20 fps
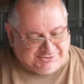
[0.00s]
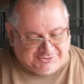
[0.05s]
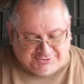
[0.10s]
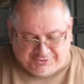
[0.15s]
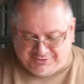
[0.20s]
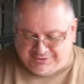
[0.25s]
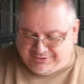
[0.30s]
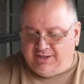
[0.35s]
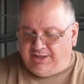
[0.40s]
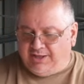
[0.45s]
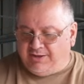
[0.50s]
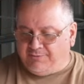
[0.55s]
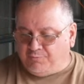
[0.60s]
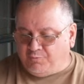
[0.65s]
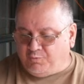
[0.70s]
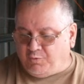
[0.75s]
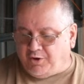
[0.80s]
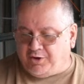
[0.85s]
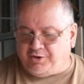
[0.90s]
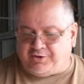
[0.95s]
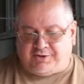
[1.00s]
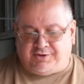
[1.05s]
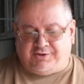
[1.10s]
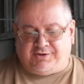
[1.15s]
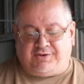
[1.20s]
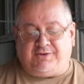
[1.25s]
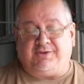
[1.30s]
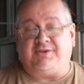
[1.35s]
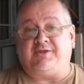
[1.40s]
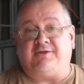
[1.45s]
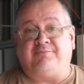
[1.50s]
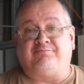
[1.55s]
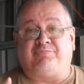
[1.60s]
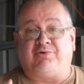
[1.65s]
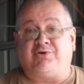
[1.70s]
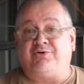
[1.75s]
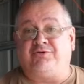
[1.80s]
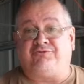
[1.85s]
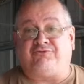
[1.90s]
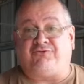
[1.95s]
on, it woken the
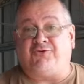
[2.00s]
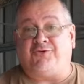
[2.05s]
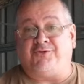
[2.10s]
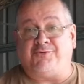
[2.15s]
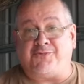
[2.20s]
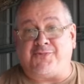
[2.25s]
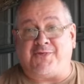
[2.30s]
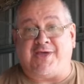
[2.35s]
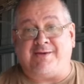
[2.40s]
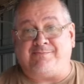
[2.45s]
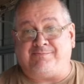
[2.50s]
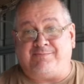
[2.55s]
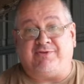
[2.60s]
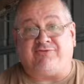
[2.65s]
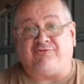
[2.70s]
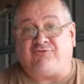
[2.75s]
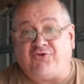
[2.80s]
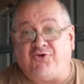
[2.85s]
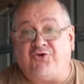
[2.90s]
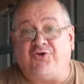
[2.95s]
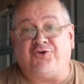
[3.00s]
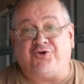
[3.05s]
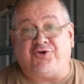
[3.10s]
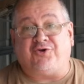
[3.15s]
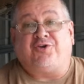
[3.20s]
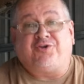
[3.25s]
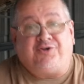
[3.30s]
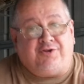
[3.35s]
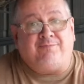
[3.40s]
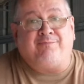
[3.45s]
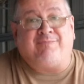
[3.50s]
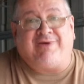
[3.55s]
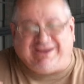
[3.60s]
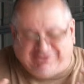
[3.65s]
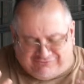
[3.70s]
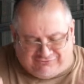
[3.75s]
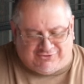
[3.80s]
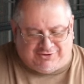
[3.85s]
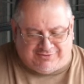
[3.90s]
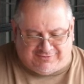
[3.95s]
Bluetooth up, it turned on the
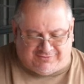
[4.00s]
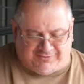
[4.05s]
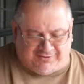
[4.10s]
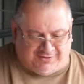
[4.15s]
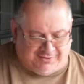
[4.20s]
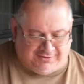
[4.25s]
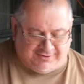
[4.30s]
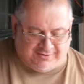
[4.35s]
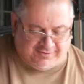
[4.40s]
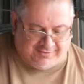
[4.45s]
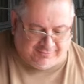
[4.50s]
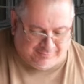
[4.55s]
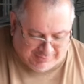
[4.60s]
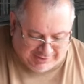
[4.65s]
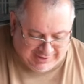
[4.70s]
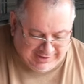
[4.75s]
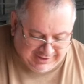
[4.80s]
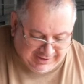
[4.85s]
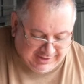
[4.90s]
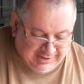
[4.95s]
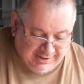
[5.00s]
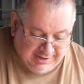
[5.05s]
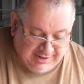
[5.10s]
battery, so to speak,